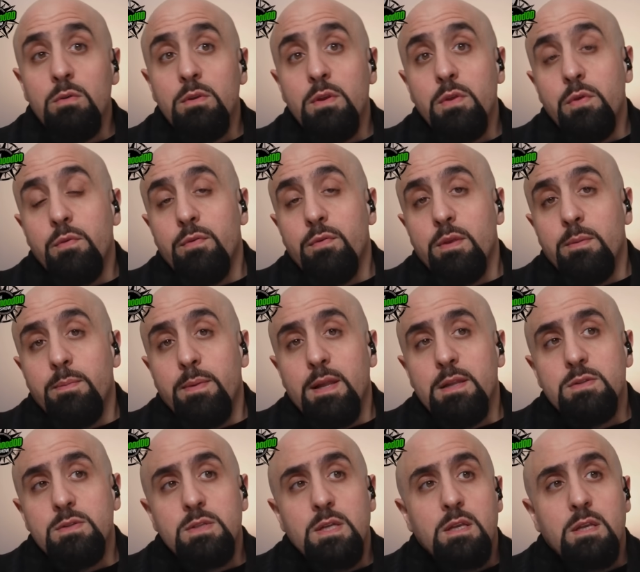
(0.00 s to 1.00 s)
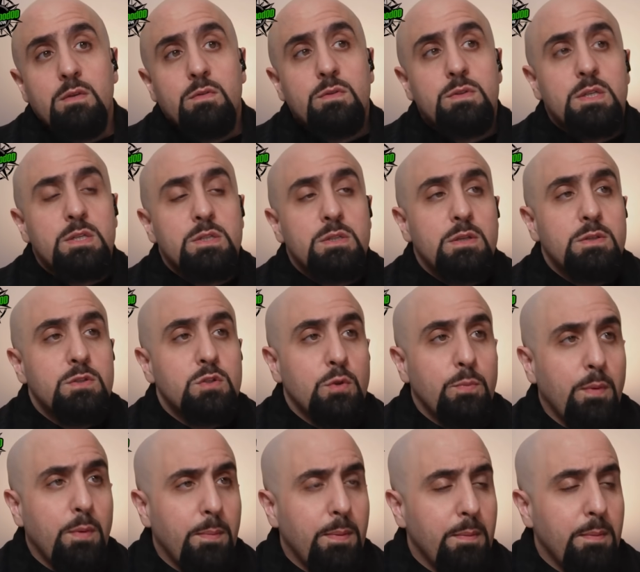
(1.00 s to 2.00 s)
only for the Palestinian resistance
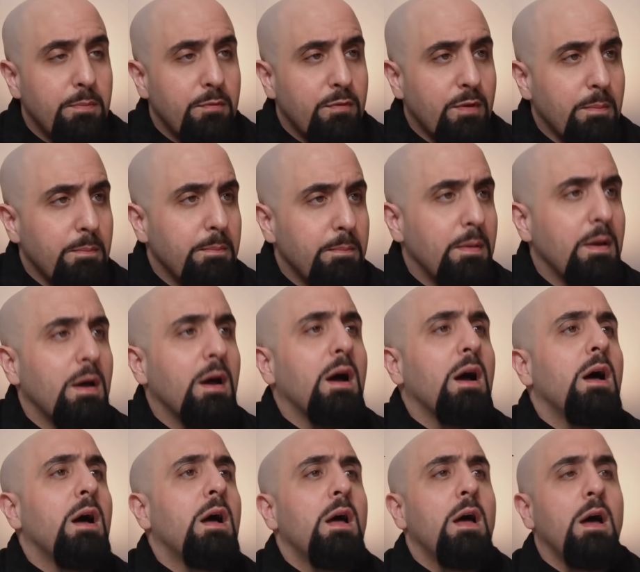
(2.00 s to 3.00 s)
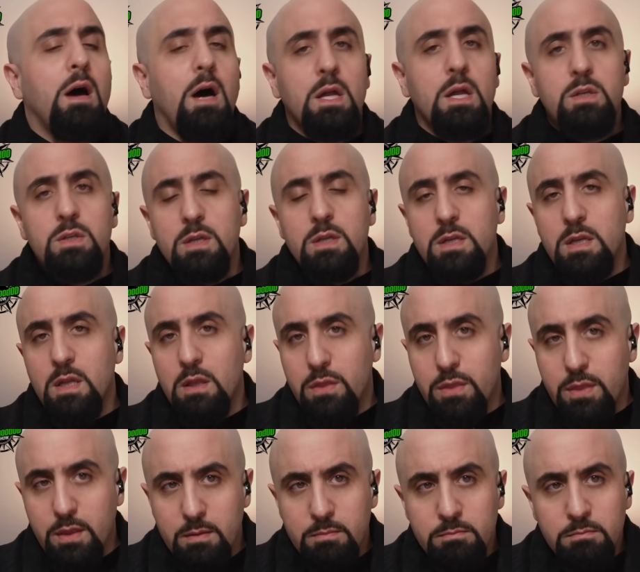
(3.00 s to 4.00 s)
to pop up from
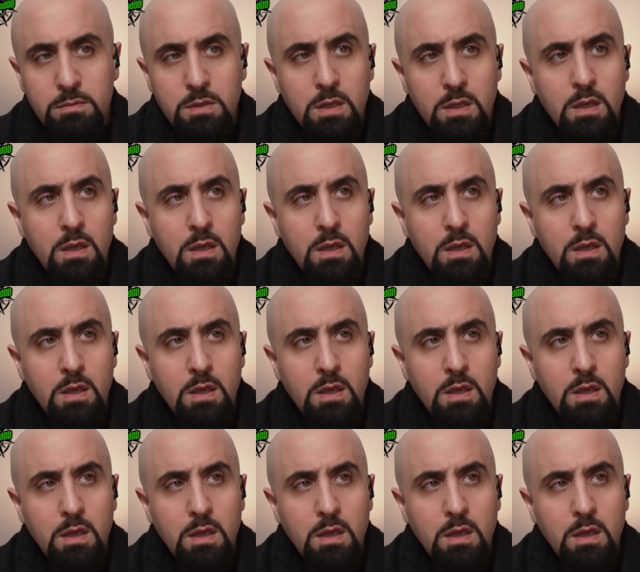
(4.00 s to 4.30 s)
underneath them.